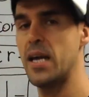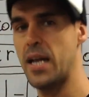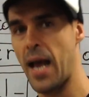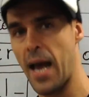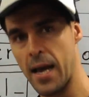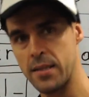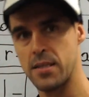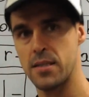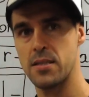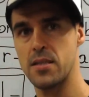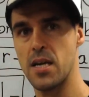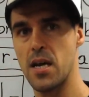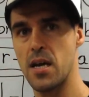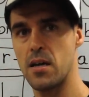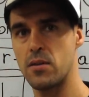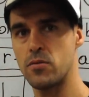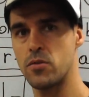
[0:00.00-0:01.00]
it has a
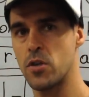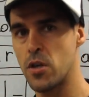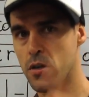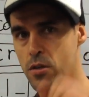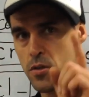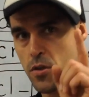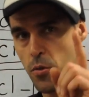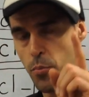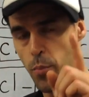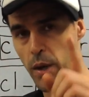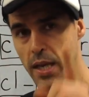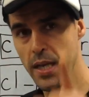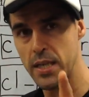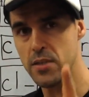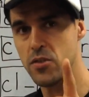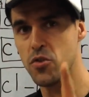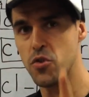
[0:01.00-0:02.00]
sound, so
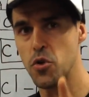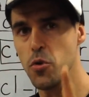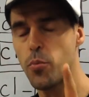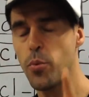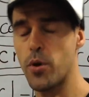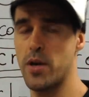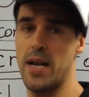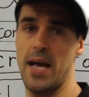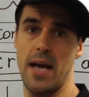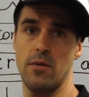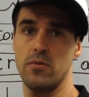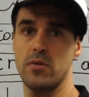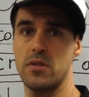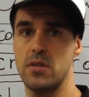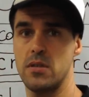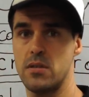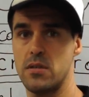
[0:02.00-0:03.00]
please do
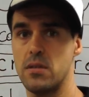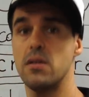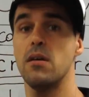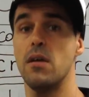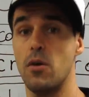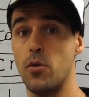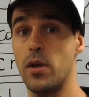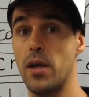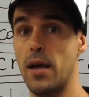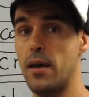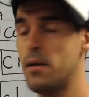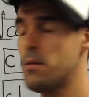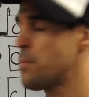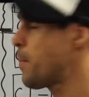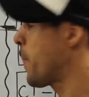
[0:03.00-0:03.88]
pronounce it, okay?